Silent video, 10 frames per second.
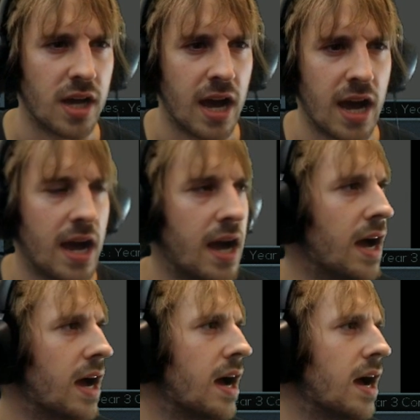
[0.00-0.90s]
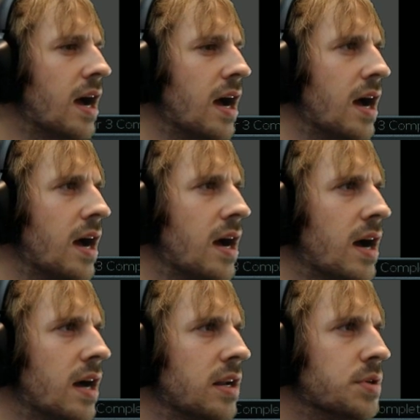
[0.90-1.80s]

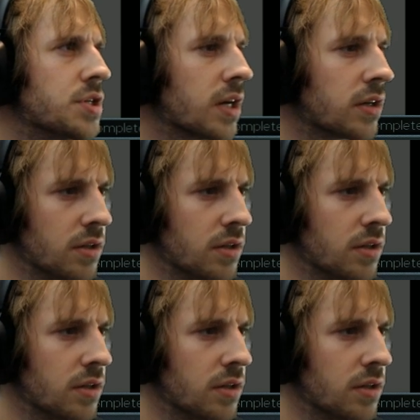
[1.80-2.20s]
Let me check.